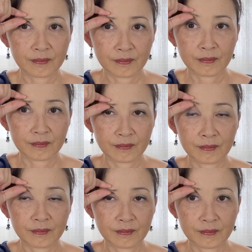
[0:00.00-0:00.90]

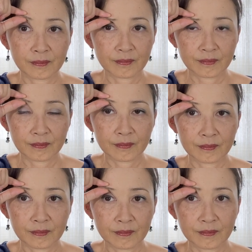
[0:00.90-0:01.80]

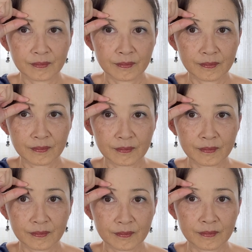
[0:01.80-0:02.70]

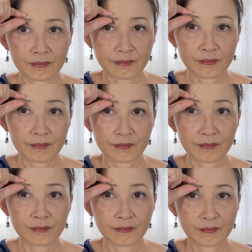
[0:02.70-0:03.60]

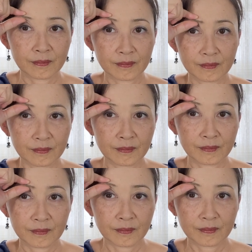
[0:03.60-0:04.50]

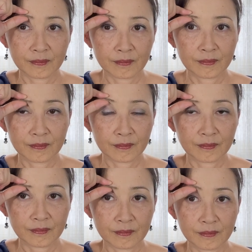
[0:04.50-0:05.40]

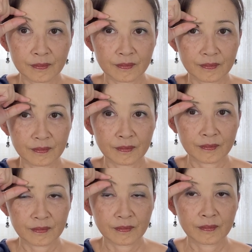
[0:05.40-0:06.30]

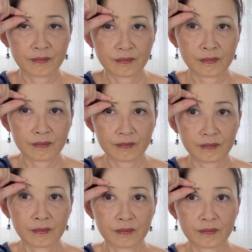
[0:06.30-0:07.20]
Nobody speaks.